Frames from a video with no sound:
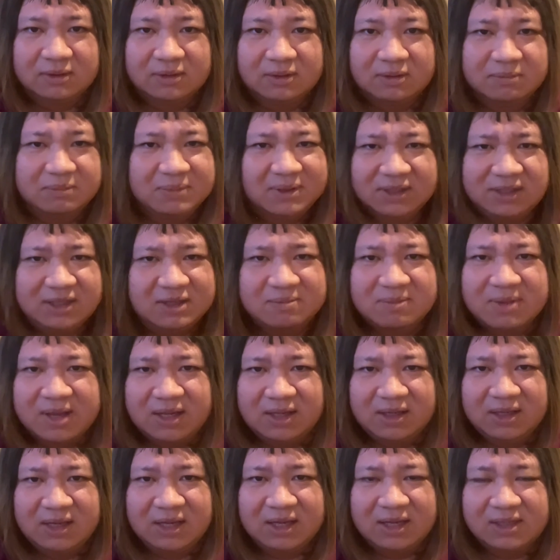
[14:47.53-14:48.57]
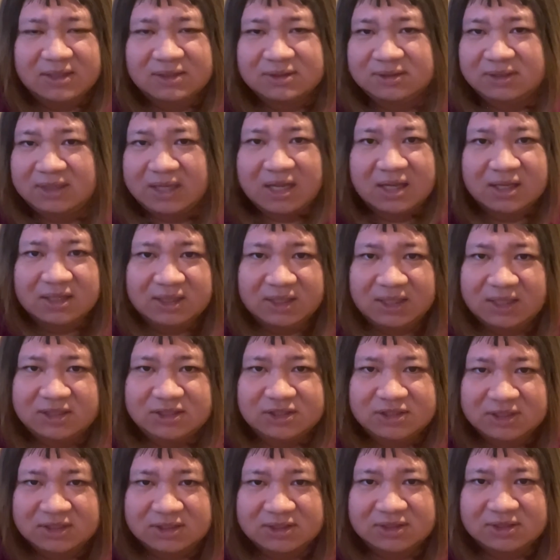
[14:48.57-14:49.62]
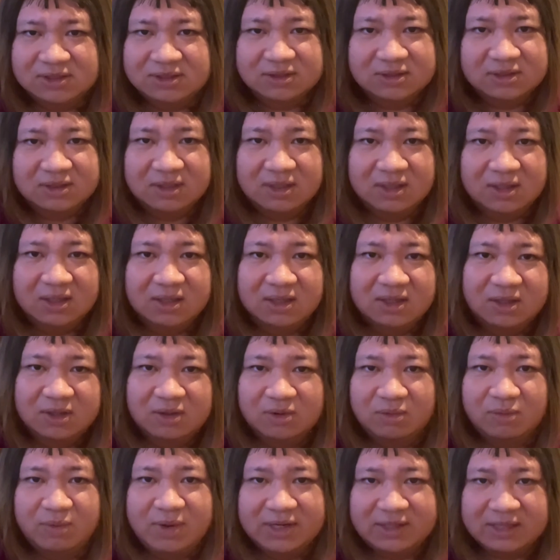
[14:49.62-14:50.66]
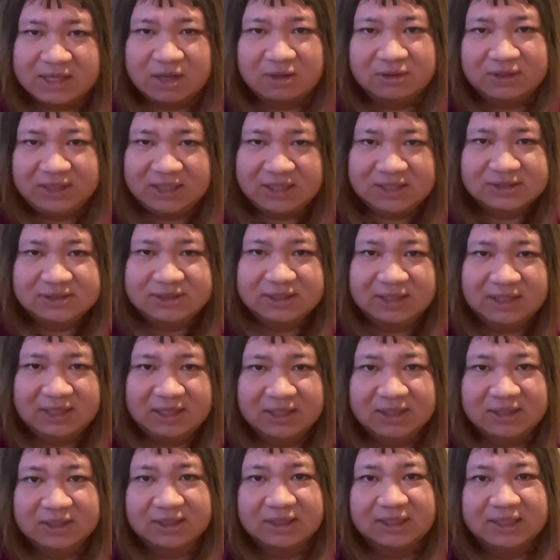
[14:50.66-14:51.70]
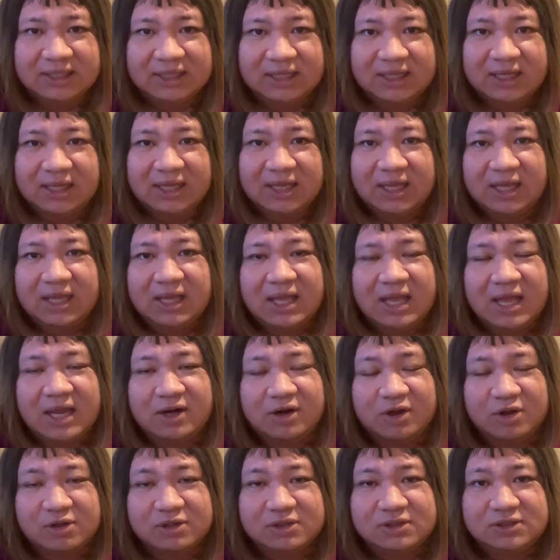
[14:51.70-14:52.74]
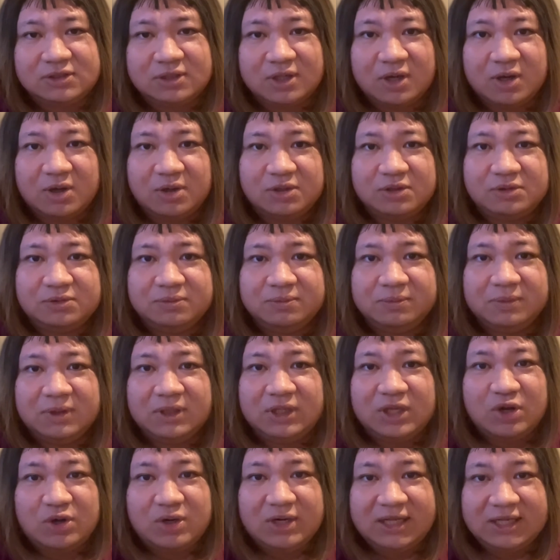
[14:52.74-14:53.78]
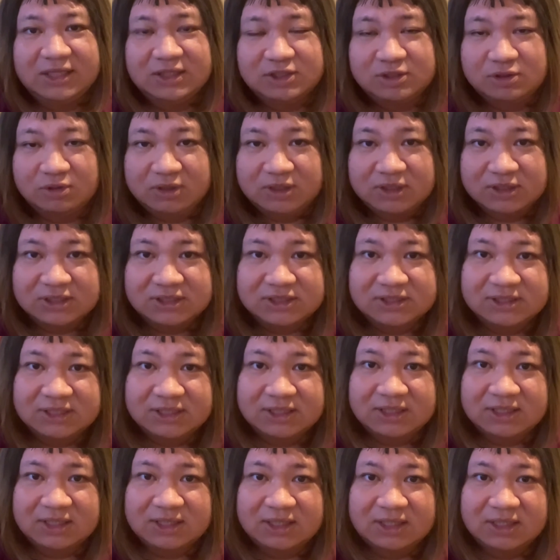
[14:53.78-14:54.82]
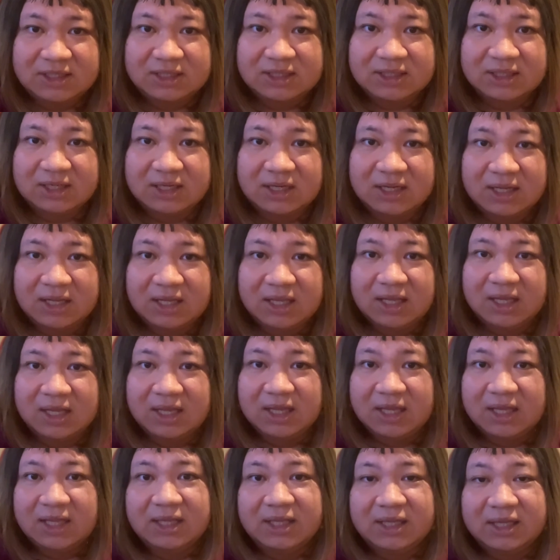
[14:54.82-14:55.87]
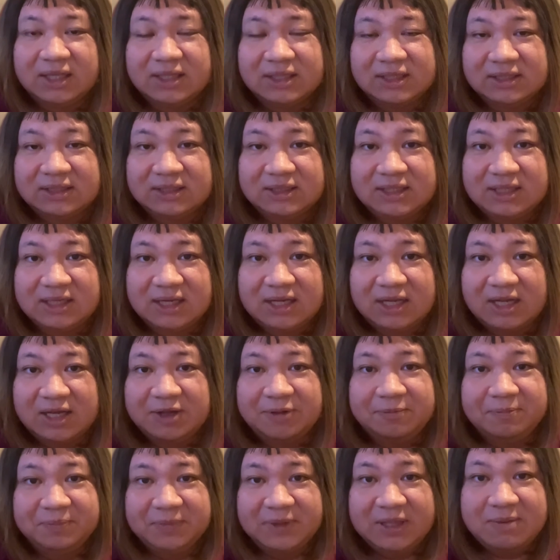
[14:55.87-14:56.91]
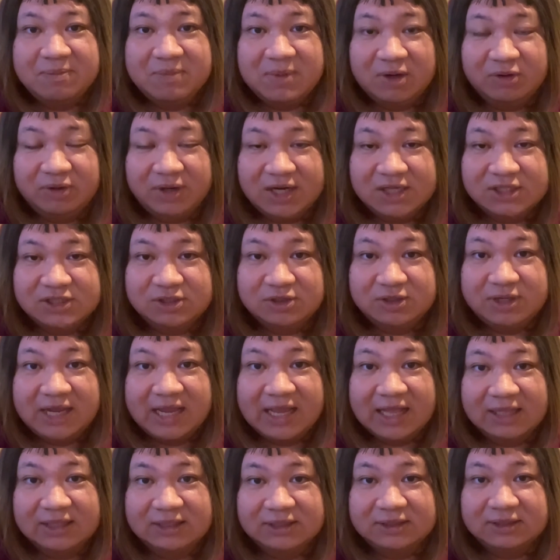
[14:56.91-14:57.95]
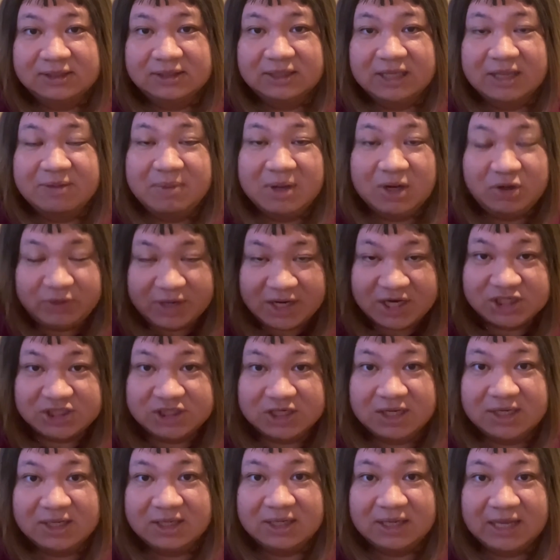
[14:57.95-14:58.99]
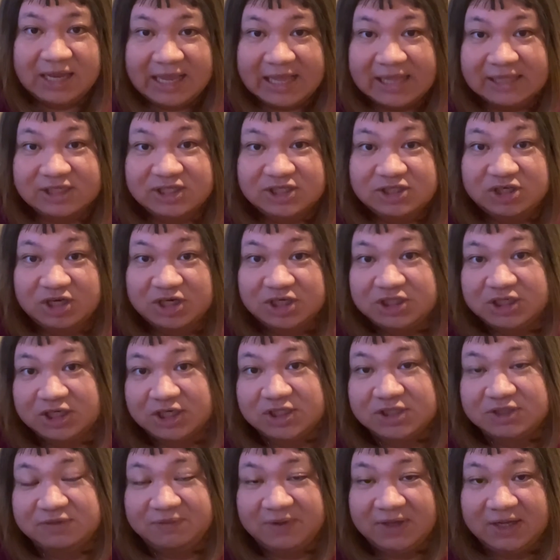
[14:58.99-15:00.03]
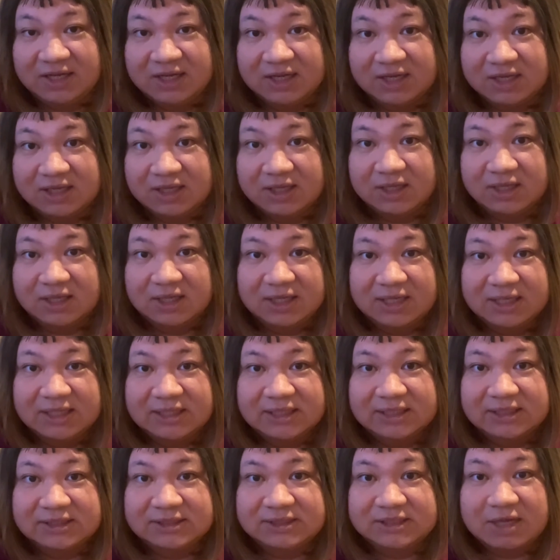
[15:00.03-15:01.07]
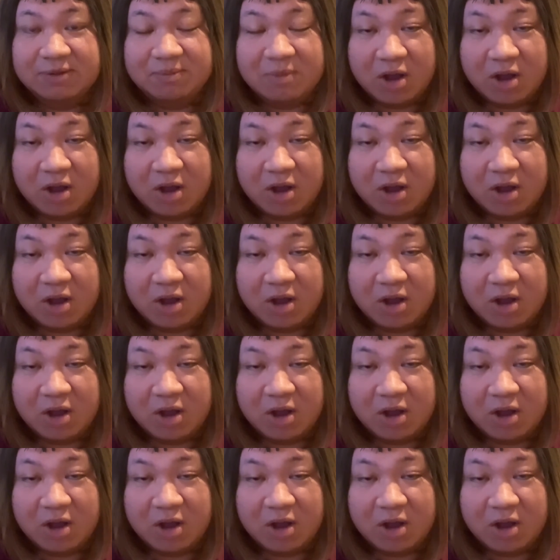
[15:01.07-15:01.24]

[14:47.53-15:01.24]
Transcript: But in my case, it just went out easily. And also, you need to consider the immigration health surcharge fee. Some